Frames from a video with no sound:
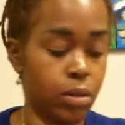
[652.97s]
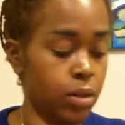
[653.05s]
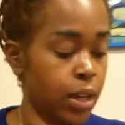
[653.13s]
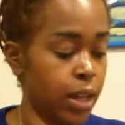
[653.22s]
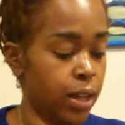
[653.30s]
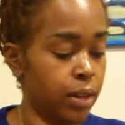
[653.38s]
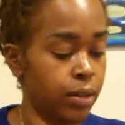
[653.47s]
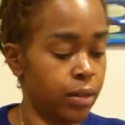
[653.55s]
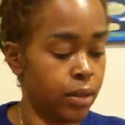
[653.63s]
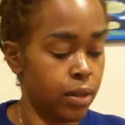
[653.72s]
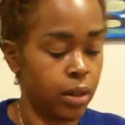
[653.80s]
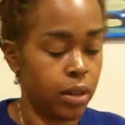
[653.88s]
okay?
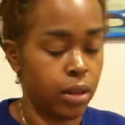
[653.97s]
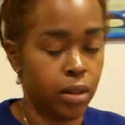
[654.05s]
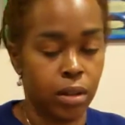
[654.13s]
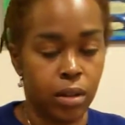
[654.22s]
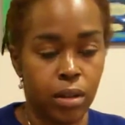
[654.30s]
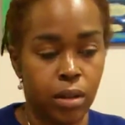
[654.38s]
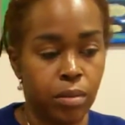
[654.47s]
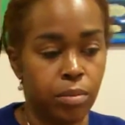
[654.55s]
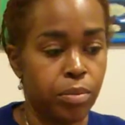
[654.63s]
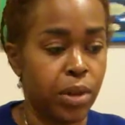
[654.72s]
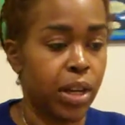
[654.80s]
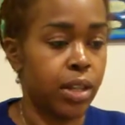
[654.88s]

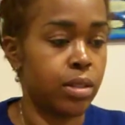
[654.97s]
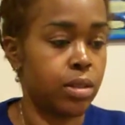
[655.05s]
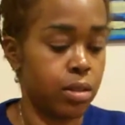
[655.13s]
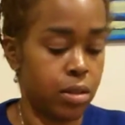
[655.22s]
But